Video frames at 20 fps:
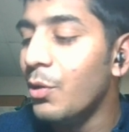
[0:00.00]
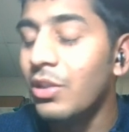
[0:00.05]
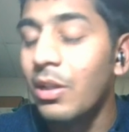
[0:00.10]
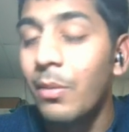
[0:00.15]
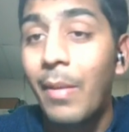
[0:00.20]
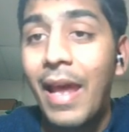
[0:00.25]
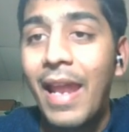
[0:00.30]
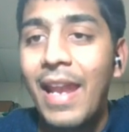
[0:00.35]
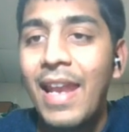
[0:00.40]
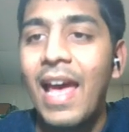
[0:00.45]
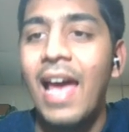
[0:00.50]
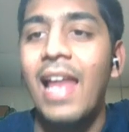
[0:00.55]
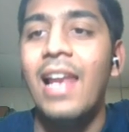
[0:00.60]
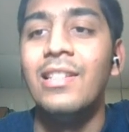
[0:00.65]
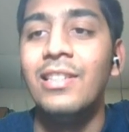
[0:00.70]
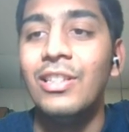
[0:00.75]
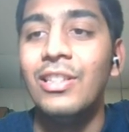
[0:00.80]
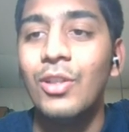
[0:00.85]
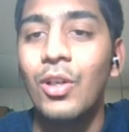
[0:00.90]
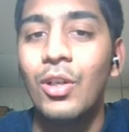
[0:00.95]
do some
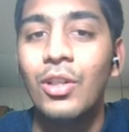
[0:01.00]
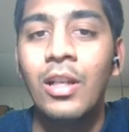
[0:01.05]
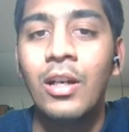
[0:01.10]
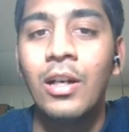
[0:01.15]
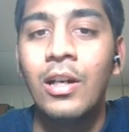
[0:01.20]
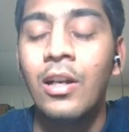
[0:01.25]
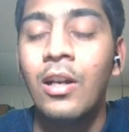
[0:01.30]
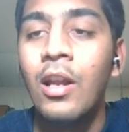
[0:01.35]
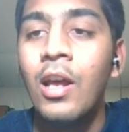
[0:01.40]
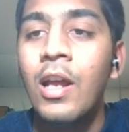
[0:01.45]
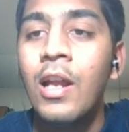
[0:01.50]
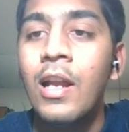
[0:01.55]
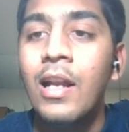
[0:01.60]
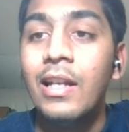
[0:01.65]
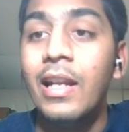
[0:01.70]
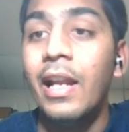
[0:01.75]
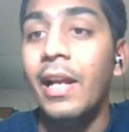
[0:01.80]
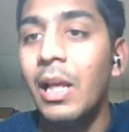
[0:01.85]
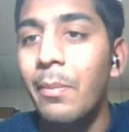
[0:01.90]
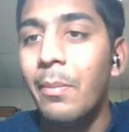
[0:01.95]
analysis on the
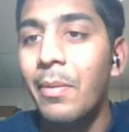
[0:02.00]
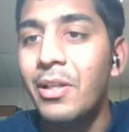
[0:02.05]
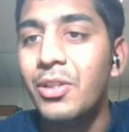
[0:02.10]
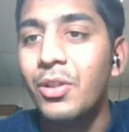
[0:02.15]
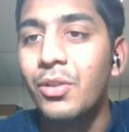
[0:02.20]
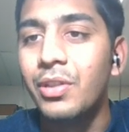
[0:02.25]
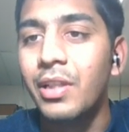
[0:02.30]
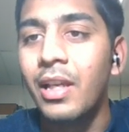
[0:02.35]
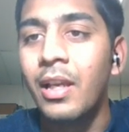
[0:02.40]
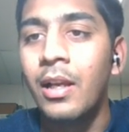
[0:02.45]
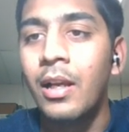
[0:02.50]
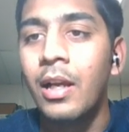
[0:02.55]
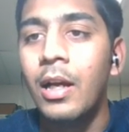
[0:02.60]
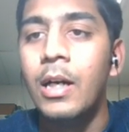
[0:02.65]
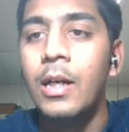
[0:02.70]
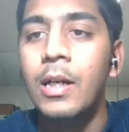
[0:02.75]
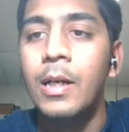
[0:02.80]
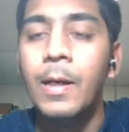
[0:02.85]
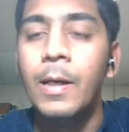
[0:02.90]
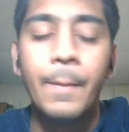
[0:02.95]
database using
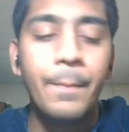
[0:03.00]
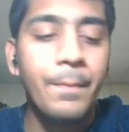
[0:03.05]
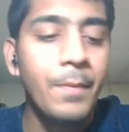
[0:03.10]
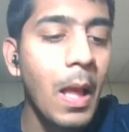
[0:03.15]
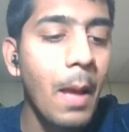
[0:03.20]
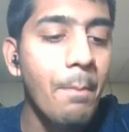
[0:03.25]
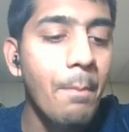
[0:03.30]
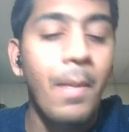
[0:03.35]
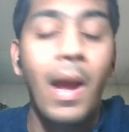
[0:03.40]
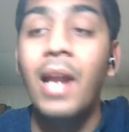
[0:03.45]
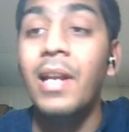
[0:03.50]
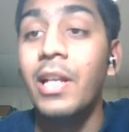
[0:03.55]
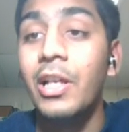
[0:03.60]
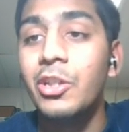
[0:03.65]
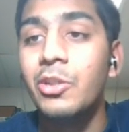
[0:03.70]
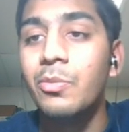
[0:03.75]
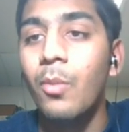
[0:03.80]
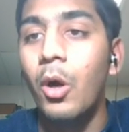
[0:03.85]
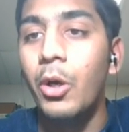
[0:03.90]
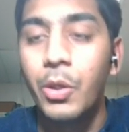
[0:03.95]
uh,
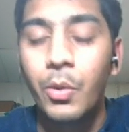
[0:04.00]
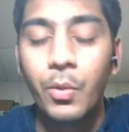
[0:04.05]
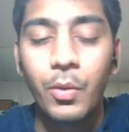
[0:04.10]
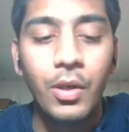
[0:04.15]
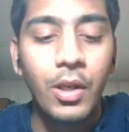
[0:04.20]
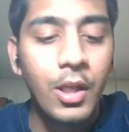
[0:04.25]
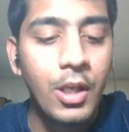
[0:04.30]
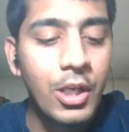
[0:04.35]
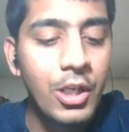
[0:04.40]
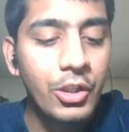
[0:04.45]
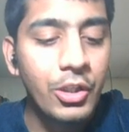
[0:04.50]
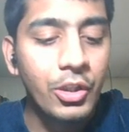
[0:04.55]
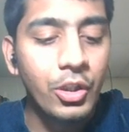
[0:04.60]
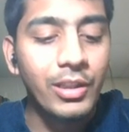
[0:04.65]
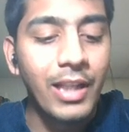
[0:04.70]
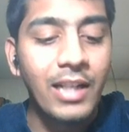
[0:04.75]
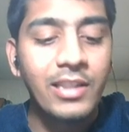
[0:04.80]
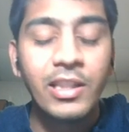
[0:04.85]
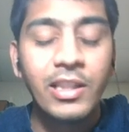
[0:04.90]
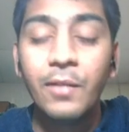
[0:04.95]
pandas module.
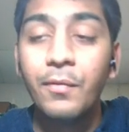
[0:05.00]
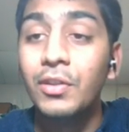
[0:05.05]
So that's